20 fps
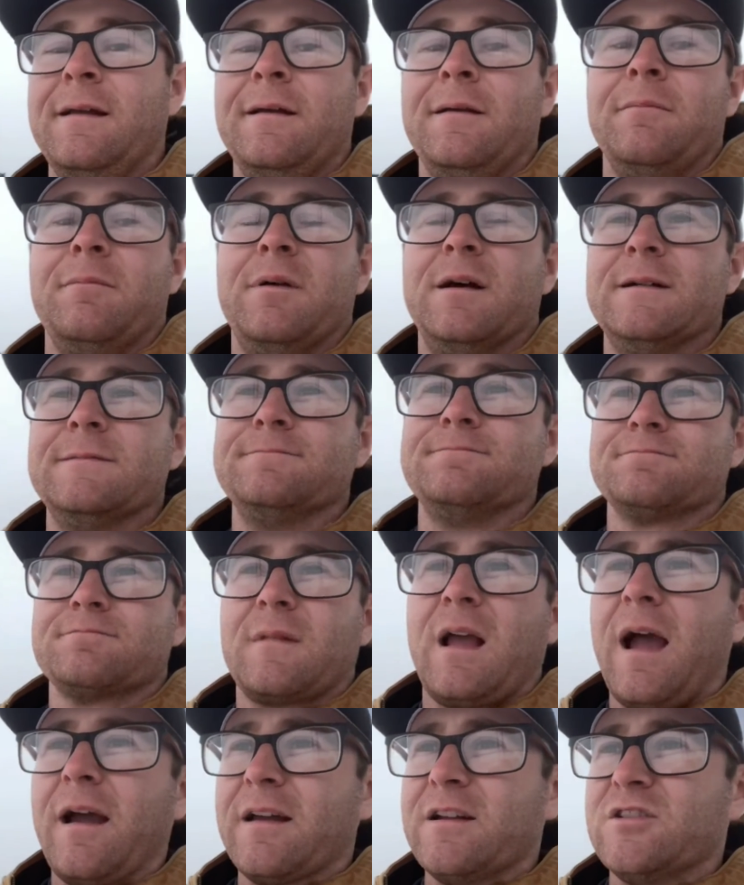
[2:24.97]
But I'm
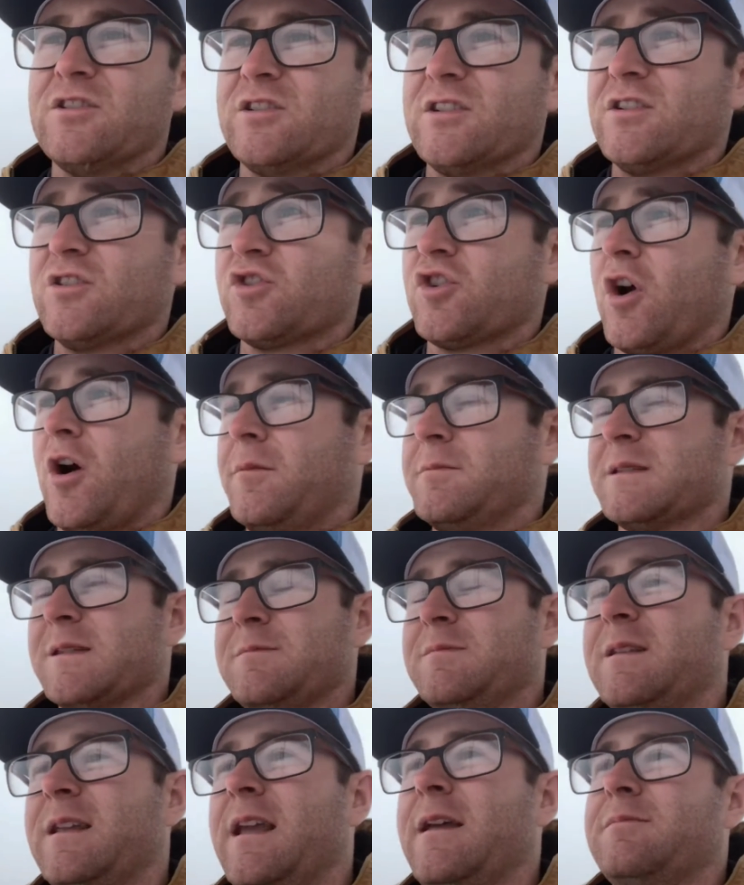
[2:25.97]
gonna just show him some
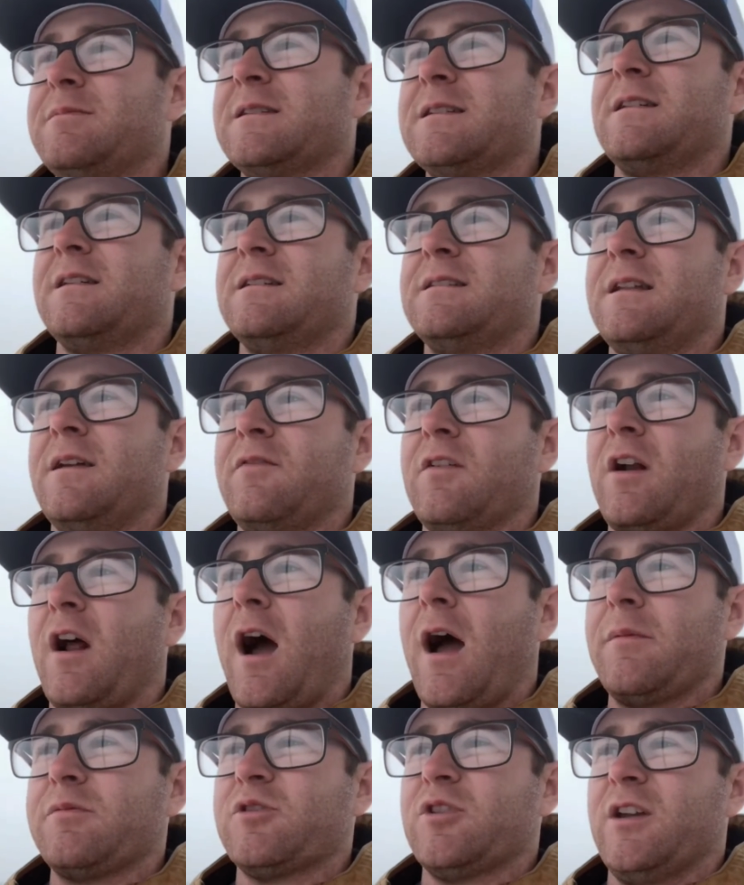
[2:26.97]
tips, different
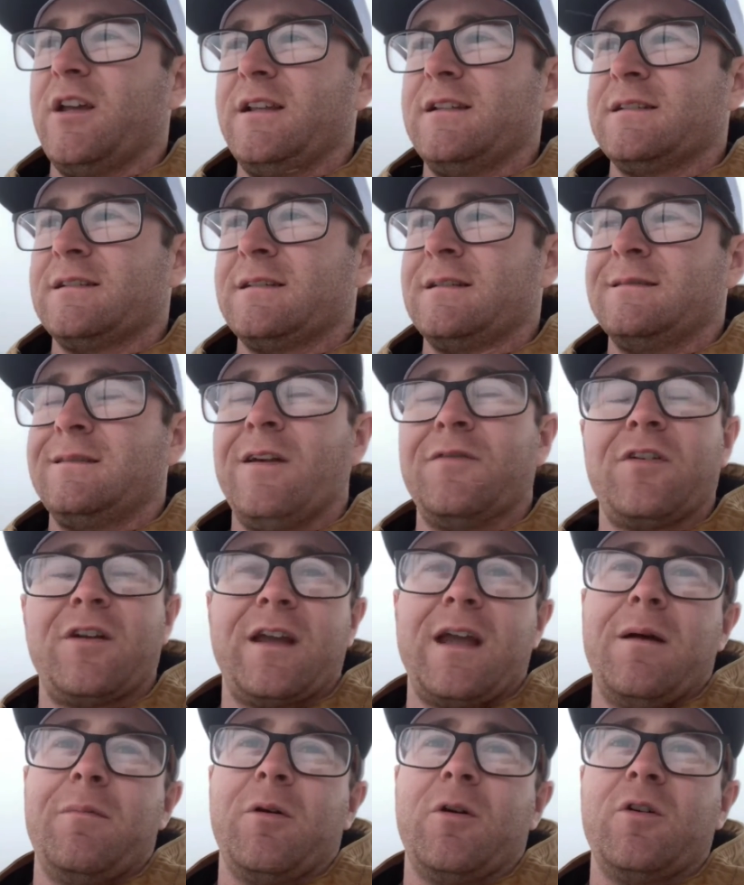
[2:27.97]
options, different
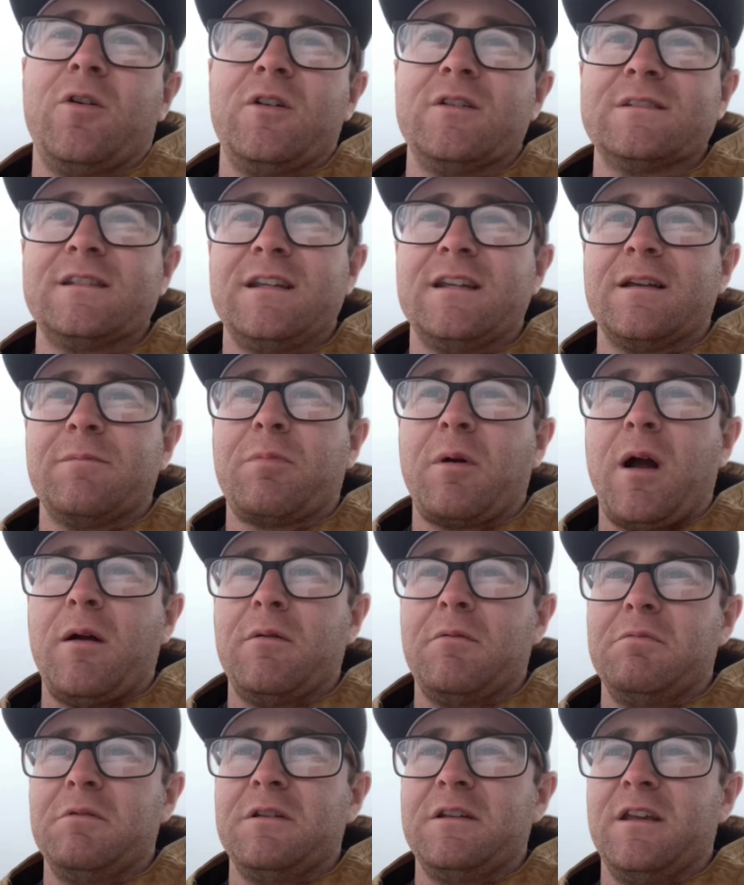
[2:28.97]
chemicals he could
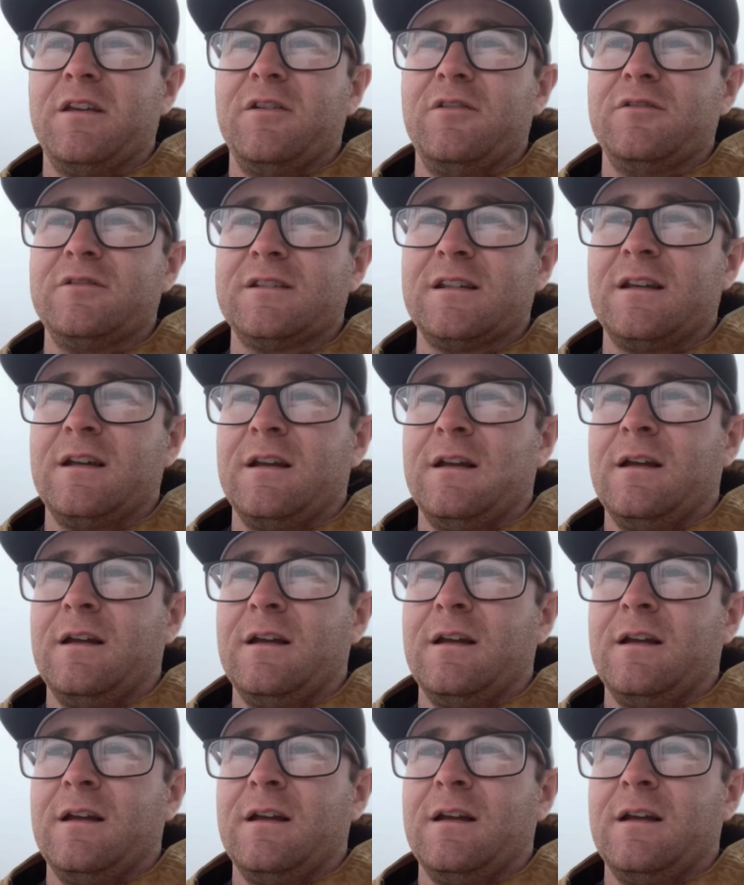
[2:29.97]
probably use.